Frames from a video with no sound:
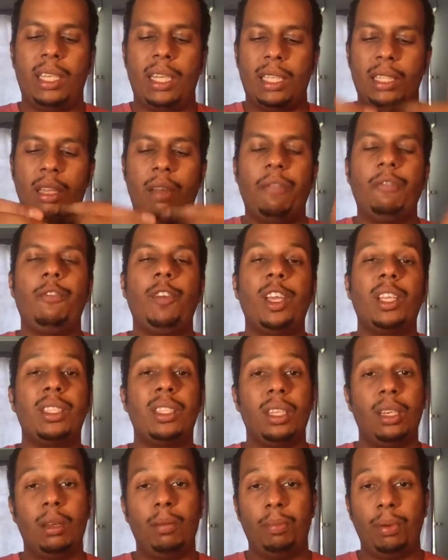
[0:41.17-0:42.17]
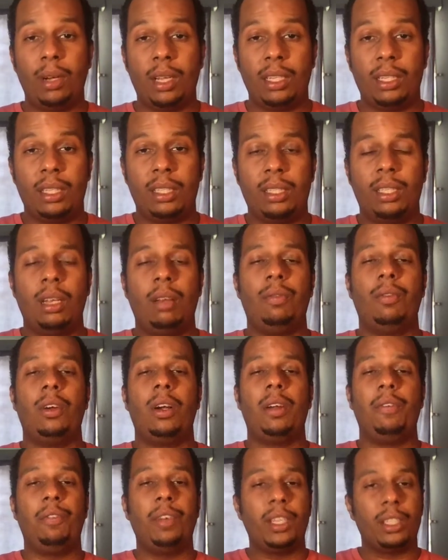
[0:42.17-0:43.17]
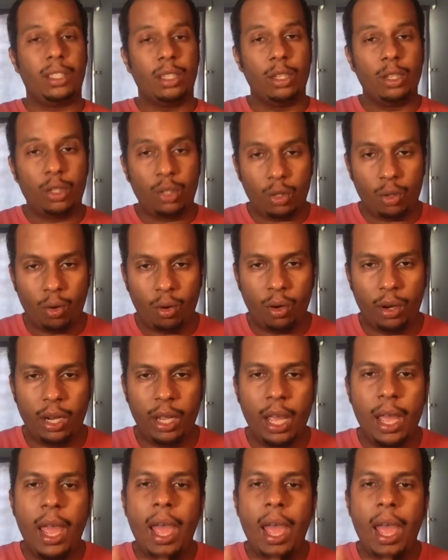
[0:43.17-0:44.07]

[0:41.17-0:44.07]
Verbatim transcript: has affected the plot itself or affected the story